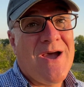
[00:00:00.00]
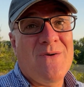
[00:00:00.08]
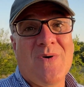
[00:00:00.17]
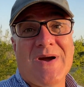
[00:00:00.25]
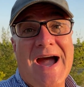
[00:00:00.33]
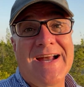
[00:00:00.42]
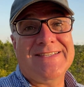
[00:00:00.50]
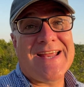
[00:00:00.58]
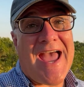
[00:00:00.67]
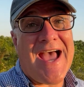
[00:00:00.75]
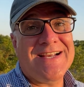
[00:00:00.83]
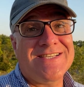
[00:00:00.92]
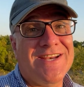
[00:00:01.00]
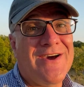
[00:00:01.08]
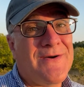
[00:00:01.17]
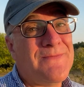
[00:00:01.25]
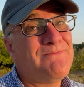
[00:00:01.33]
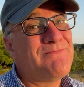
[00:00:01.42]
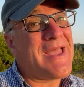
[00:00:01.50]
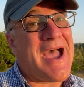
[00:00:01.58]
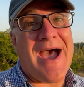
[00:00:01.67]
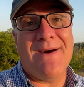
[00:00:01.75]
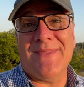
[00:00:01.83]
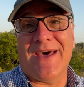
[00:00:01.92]
Well guys, as you know,
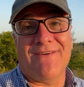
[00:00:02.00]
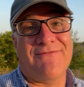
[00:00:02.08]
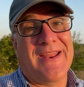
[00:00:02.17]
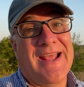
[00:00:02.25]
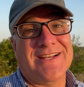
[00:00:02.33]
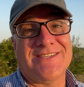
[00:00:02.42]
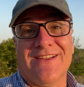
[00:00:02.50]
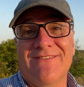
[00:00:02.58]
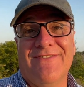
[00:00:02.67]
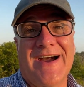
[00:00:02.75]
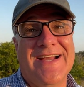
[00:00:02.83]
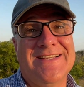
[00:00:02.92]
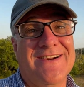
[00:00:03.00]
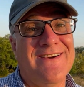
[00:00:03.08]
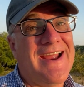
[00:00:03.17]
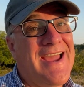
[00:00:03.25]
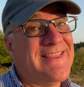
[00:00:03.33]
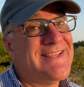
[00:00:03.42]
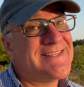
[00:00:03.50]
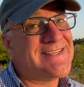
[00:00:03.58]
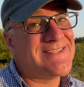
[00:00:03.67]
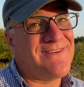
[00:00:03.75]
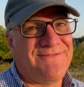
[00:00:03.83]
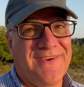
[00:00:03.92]
I'm not a financial advisor and this
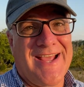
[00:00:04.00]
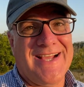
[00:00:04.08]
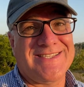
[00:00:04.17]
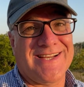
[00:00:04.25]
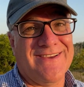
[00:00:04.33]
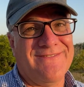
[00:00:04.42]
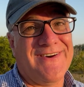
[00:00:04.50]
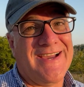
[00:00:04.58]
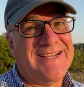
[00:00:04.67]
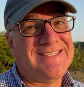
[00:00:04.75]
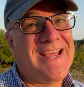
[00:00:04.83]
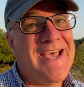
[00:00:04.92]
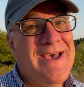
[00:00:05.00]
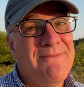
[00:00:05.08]
isn't financial advice,